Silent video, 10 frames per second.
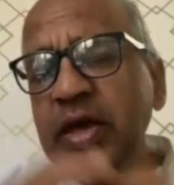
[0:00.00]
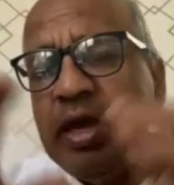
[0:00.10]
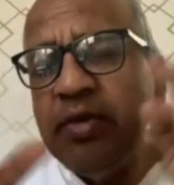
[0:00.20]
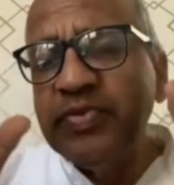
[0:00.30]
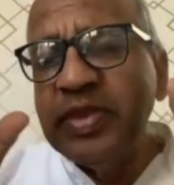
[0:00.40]

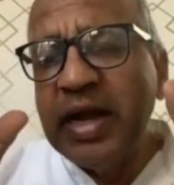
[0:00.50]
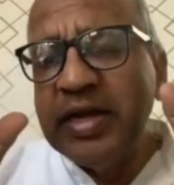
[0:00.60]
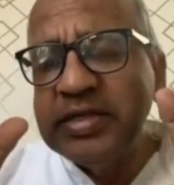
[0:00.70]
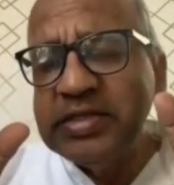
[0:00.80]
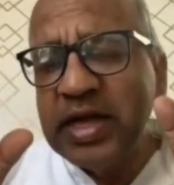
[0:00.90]
If that
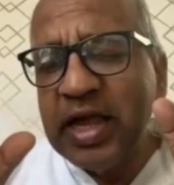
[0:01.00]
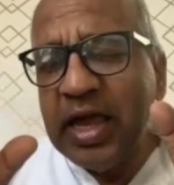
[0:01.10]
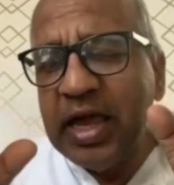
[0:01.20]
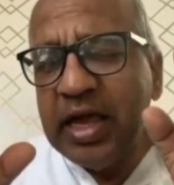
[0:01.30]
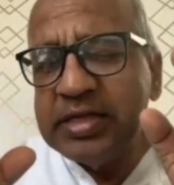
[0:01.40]
is the
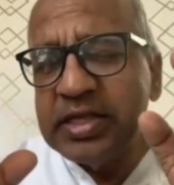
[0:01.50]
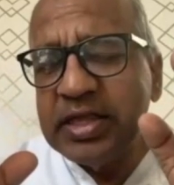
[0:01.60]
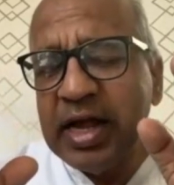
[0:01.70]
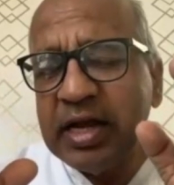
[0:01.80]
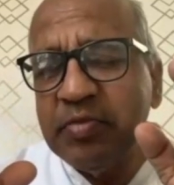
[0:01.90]
case,
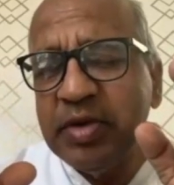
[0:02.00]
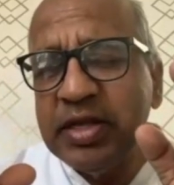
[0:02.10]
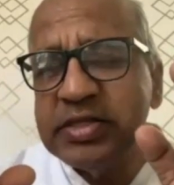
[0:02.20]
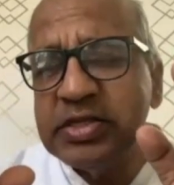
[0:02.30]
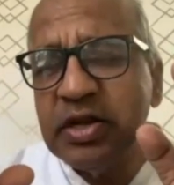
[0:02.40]
that
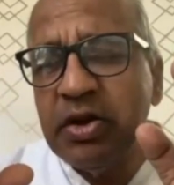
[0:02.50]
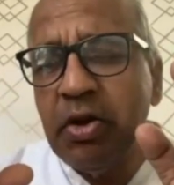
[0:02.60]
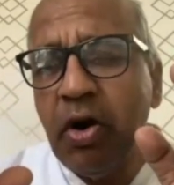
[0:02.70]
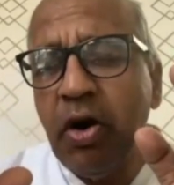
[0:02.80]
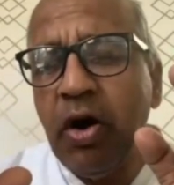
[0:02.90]
means
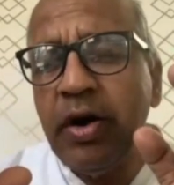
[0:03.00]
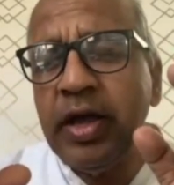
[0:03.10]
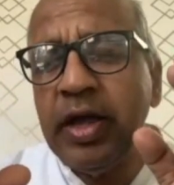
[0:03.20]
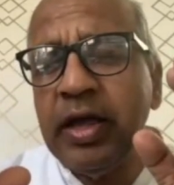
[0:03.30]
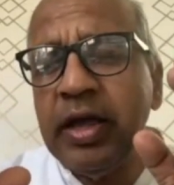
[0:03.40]
Lord
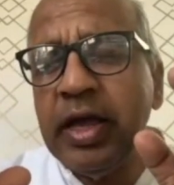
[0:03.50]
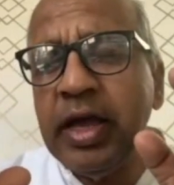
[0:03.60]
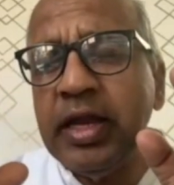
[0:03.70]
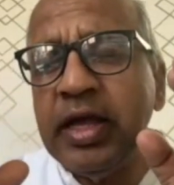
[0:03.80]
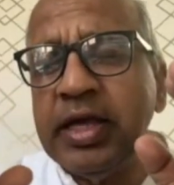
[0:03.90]

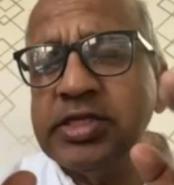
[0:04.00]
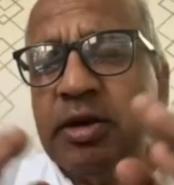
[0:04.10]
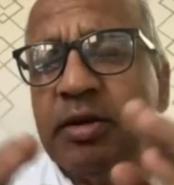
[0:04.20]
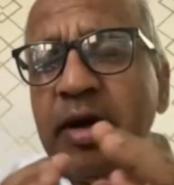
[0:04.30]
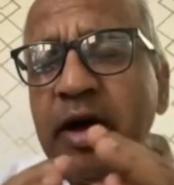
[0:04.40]
in his
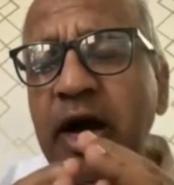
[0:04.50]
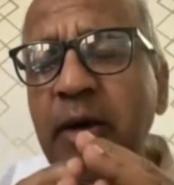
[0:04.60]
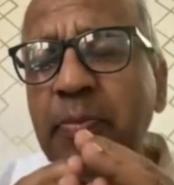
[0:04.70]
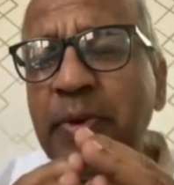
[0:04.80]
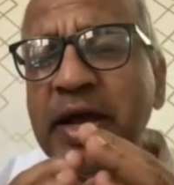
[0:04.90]

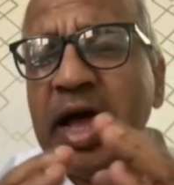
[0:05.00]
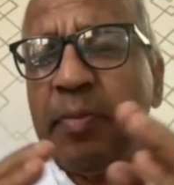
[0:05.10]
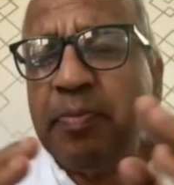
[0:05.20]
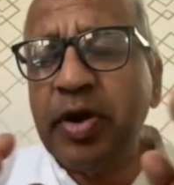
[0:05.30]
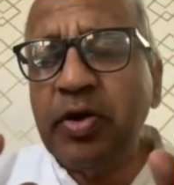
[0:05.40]
apara
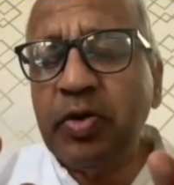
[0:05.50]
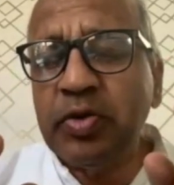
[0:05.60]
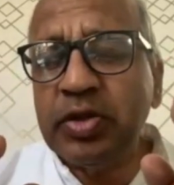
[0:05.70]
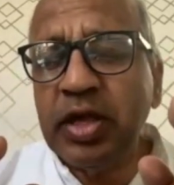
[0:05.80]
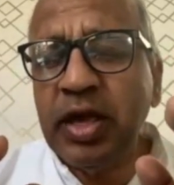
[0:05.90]

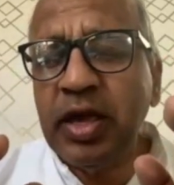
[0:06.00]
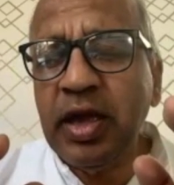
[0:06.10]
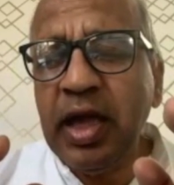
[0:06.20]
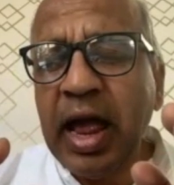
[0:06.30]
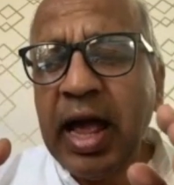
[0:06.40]
prakriti
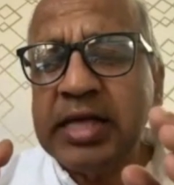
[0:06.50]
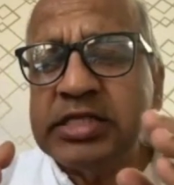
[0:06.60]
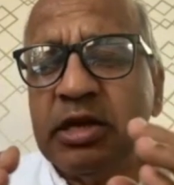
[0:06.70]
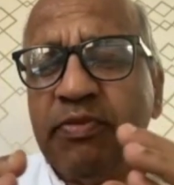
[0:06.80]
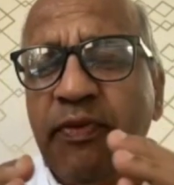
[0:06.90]
as
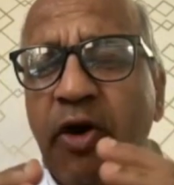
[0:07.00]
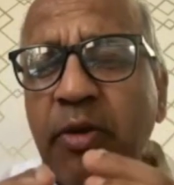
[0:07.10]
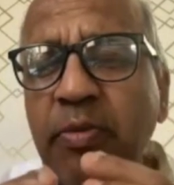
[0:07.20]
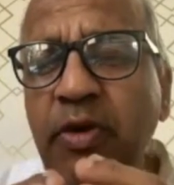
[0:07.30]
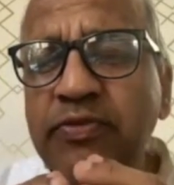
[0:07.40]
a
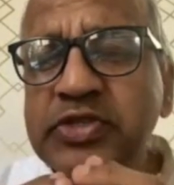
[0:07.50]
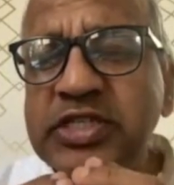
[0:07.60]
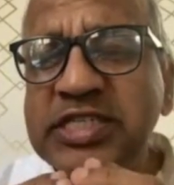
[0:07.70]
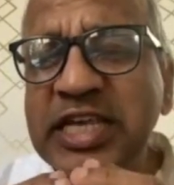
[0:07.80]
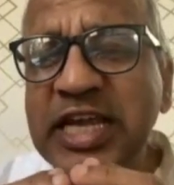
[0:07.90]
form of
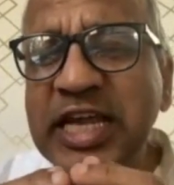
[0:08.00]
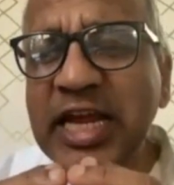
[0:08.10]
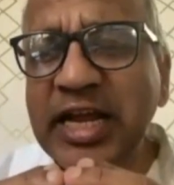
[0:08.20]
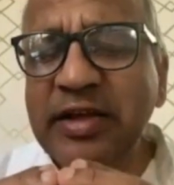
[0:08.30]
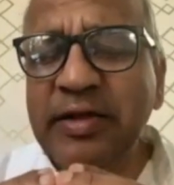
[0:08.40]

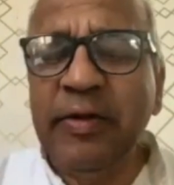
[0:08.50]
seed